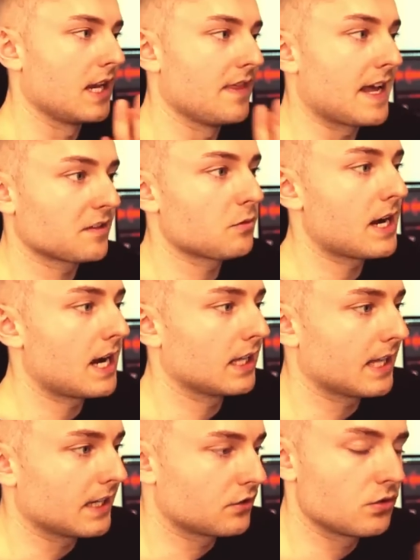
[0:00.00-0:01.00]
And that's why I
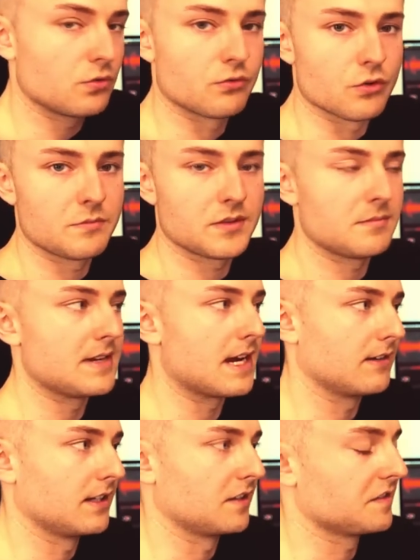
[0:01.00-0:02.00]
like to group them
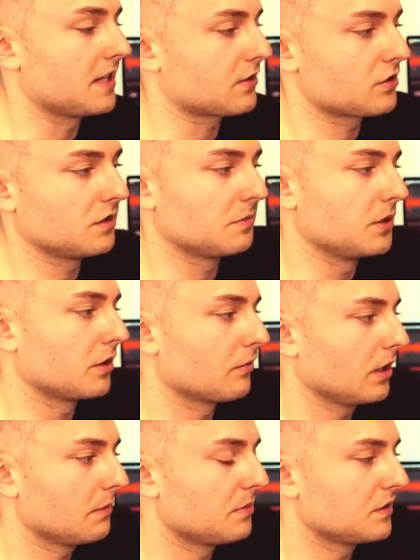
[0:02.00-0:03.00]
down into sections, but you can
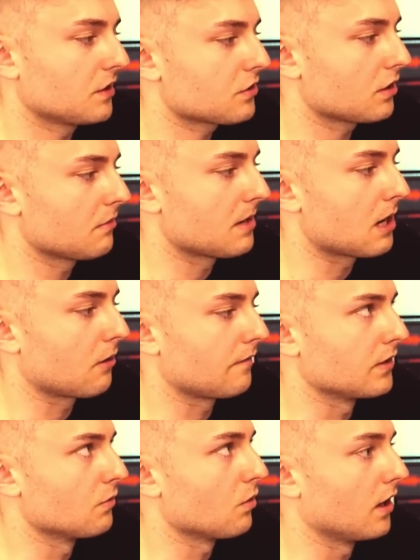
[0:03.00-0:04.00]
really position them
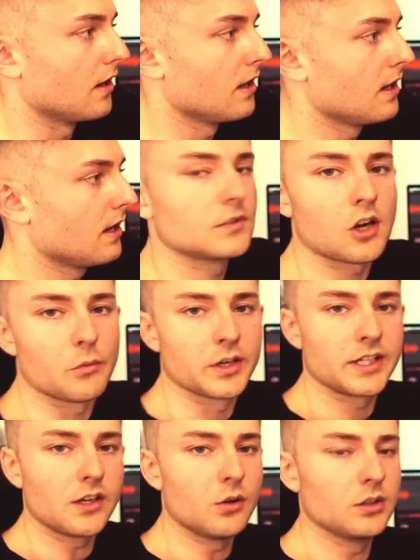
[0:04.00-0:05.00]
however you want. All right, we're
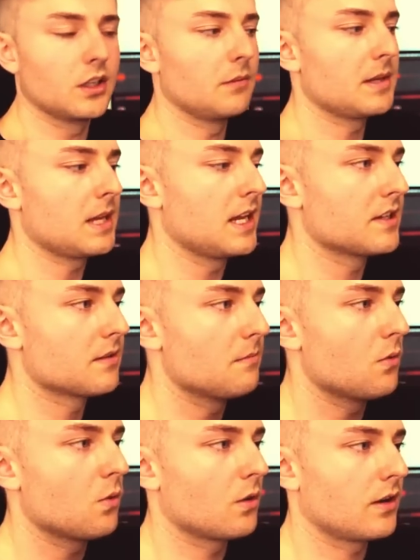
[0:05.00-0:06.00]
gonna go a little bit into
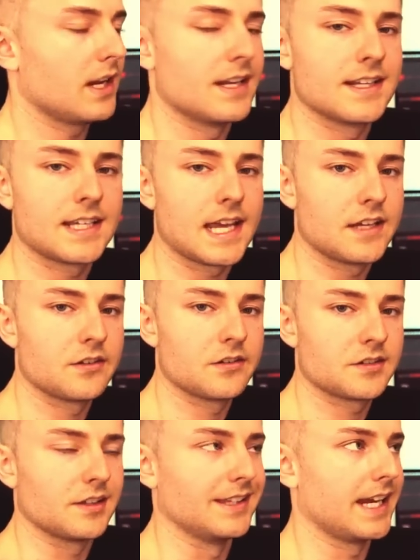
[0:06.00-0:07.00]
more
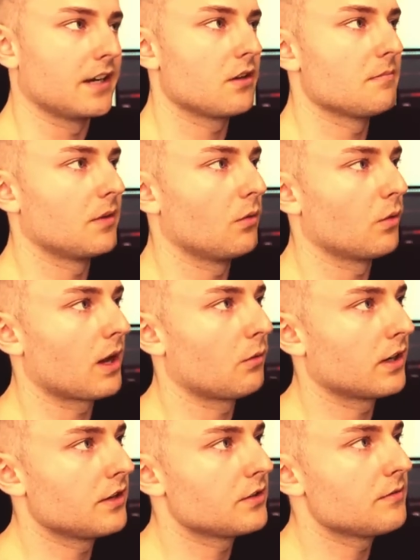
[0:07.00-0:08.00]
indicators later, but what I
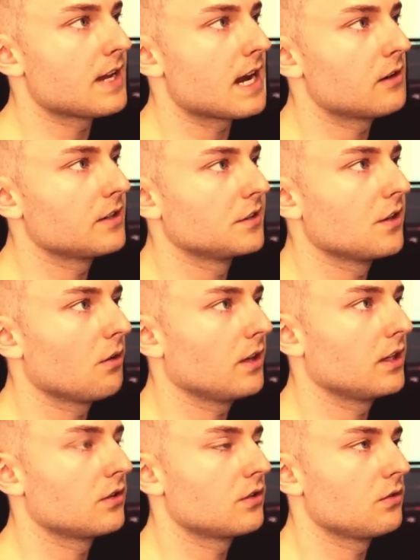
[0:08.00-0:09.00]
wanna do now is go
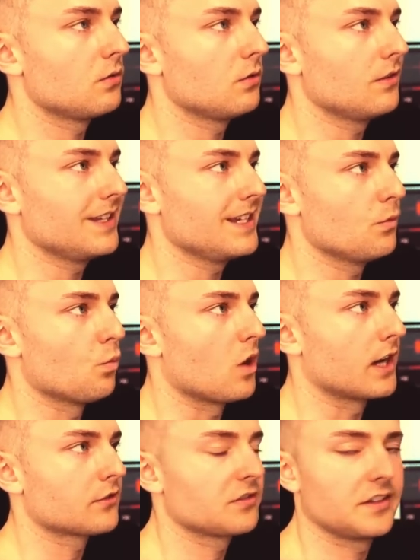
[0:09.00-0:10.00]
into the
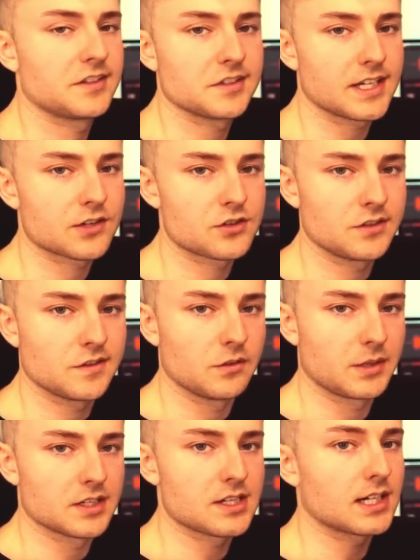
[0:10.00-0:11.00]
watch list section so that
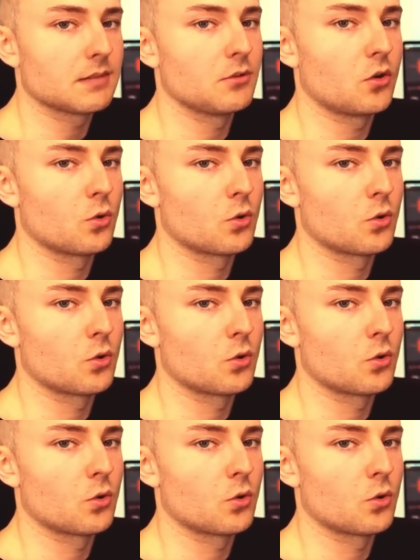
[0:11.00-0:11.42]
we can talk about